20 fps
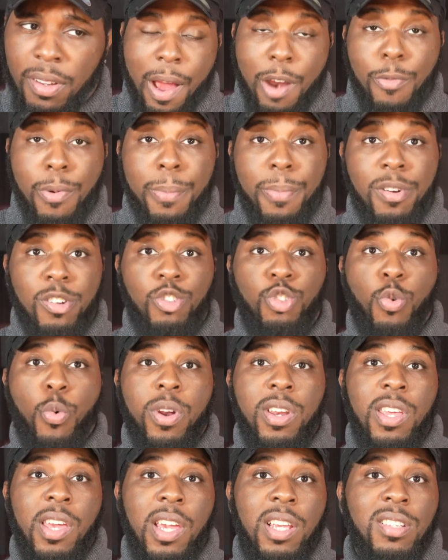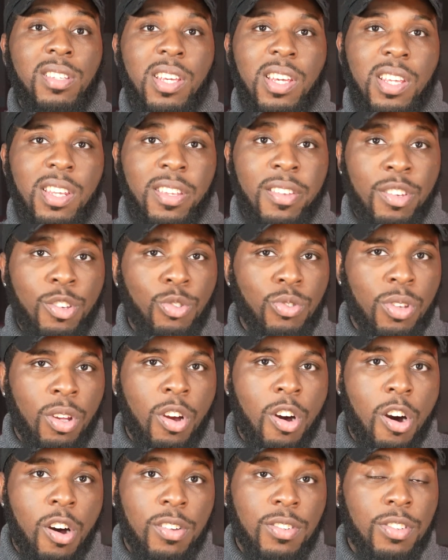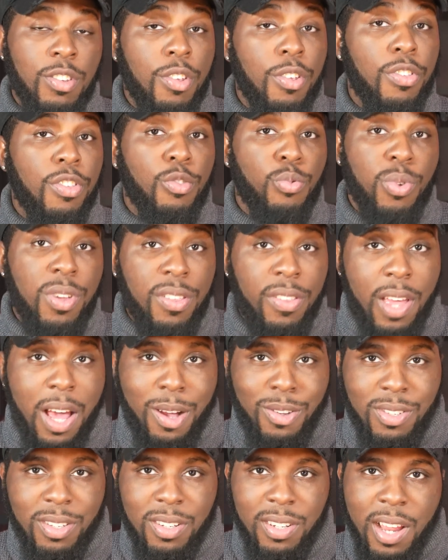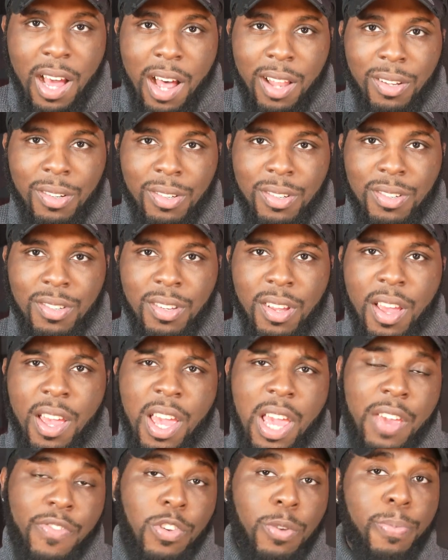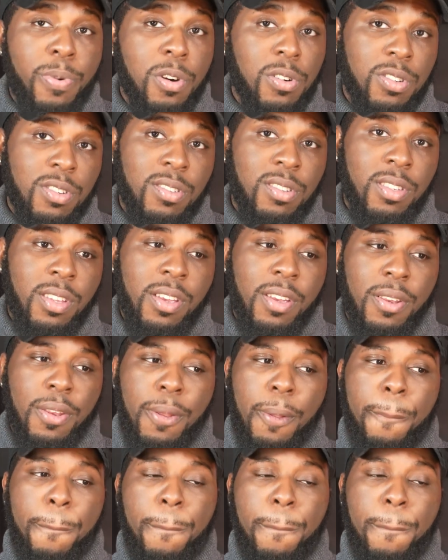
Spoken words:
I remember in 2018, it used to cost $3,000 if you purchased it